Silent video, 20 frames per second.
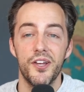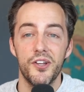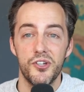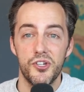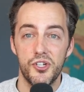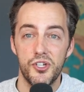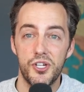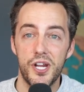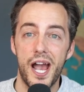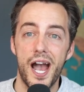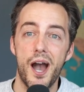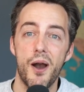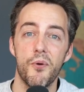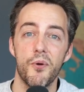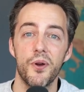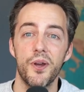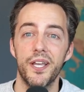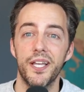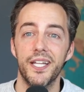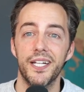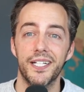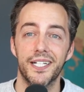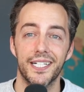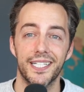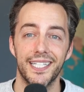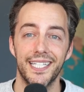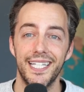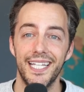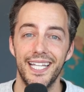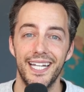showering and
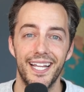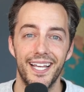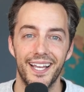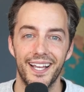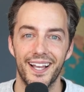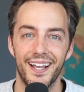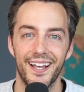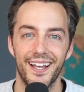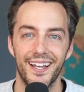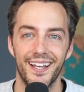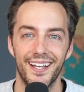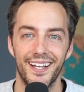cleaning.